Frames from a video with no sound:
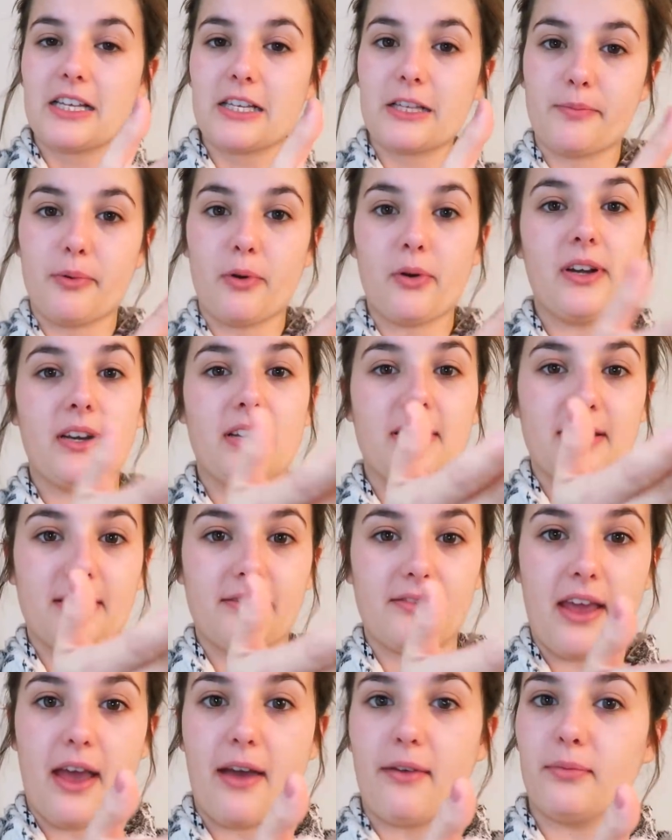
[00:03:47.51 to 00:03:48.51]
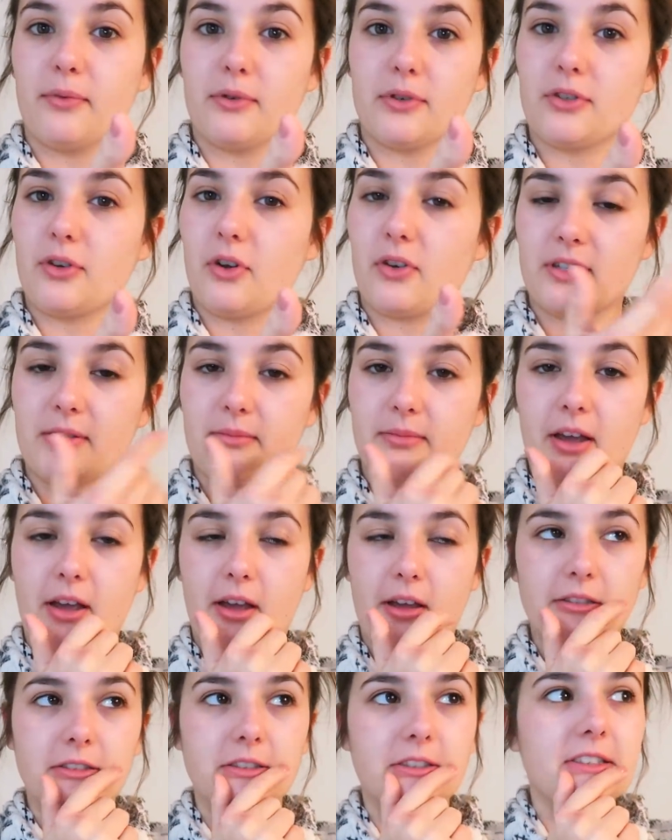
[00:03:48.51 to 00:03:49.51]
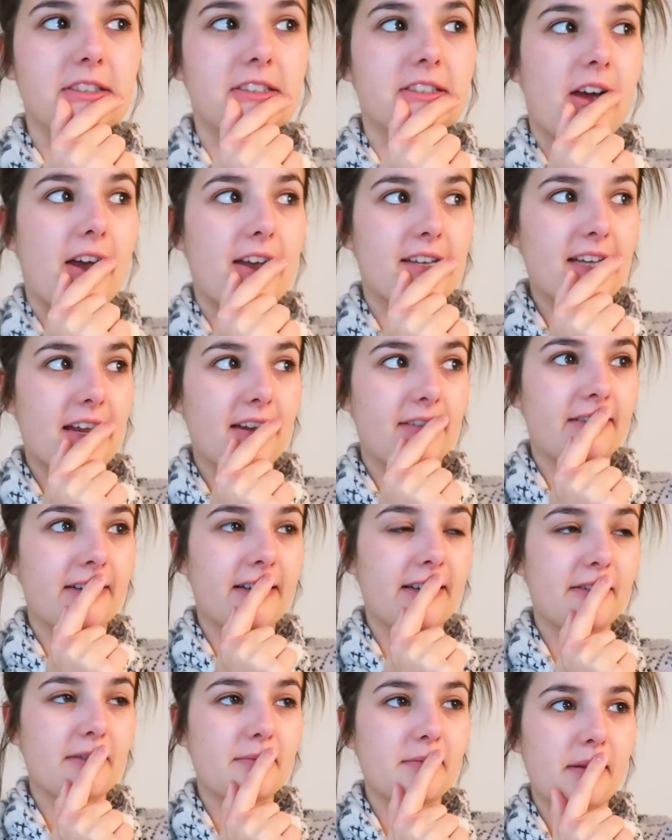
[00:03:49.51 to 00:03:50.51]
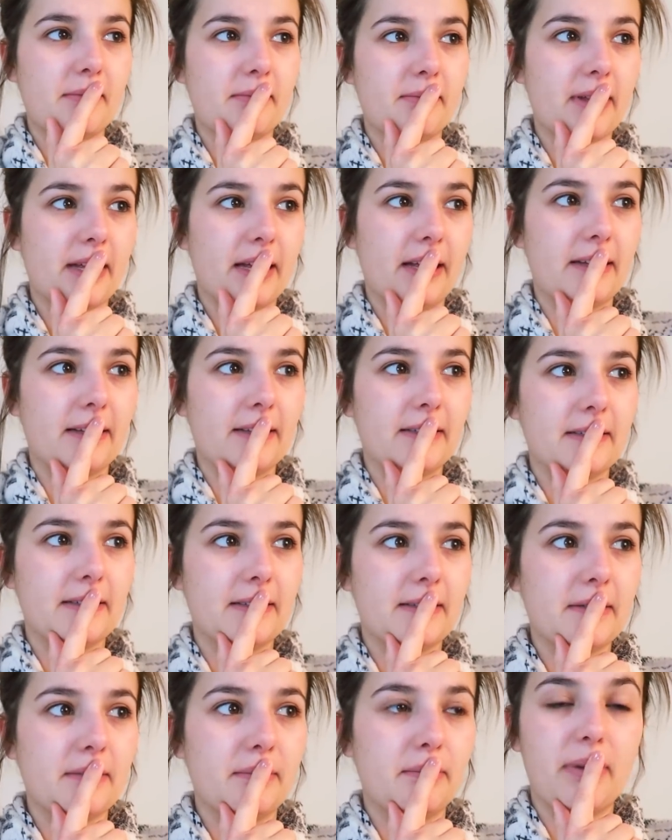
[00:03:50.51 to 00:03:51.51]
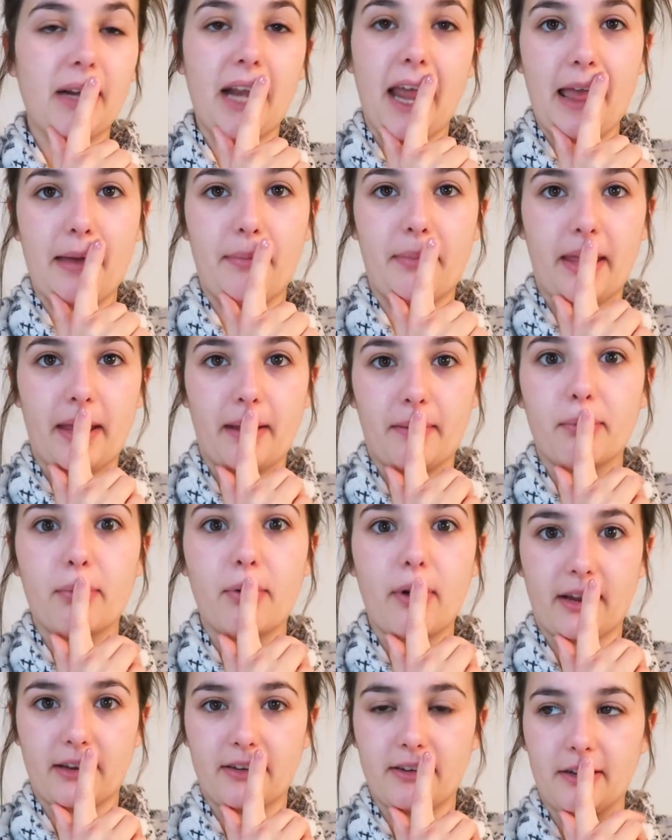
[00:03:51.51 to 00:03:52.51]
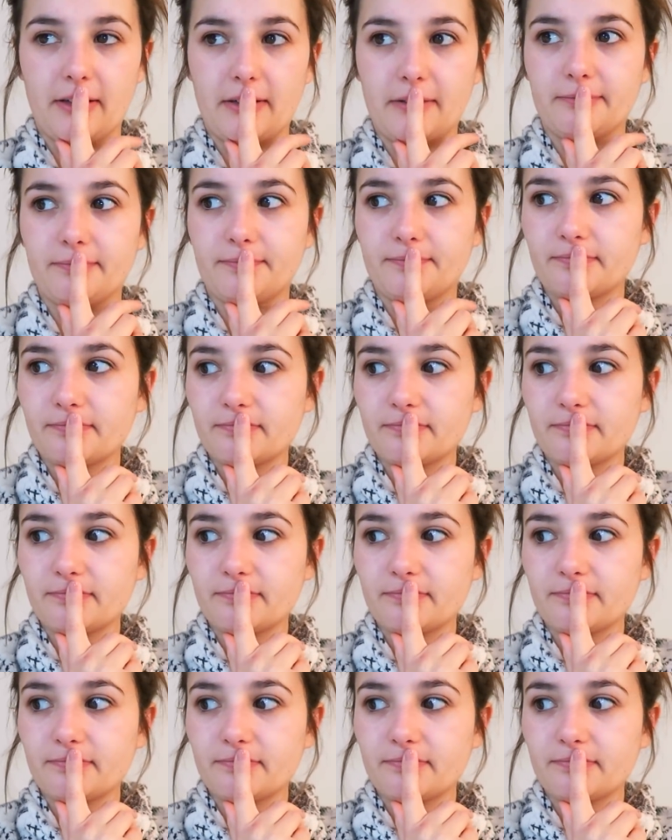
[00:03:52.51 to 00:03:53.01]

Spoilers if you haven't watched Gossip Girl. I definitely remember Blair being pregnant